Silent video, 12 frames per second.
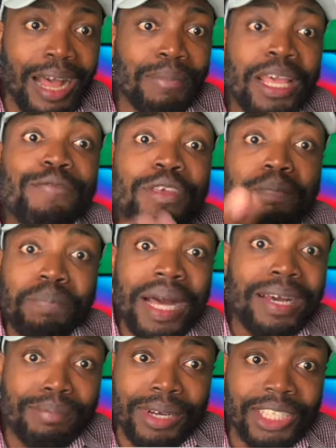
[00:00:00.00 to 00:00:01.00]
even
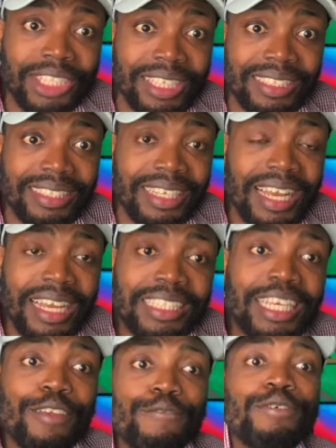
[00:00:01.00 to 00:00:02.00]
bank managers,
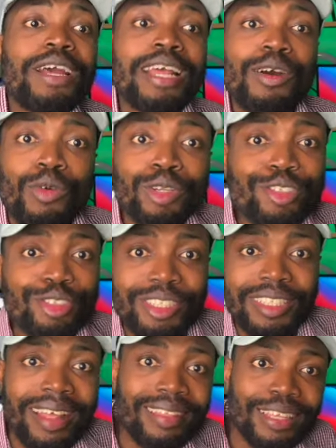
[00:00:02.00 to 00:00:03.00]
saying, Fred, I want to
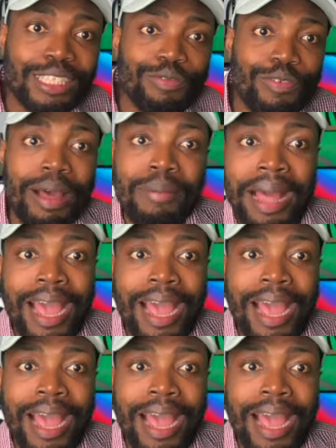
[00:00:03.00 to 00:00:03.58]
start this farm.